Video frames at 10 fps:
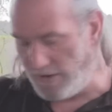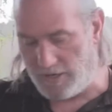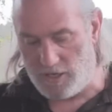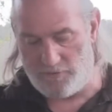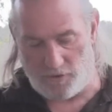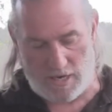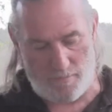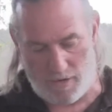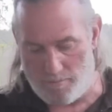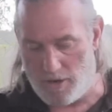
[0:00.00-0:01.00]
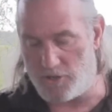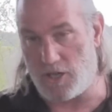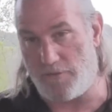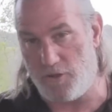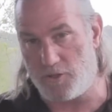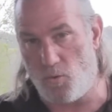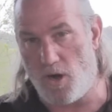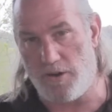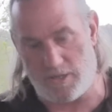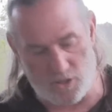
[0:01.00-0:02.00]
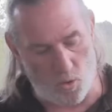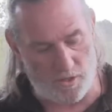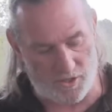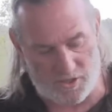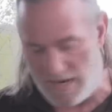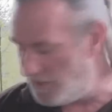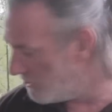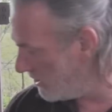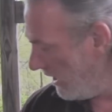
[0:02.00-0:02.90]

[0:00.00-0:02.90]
very good for keeping the bugs off you as well. Now it's going to stain your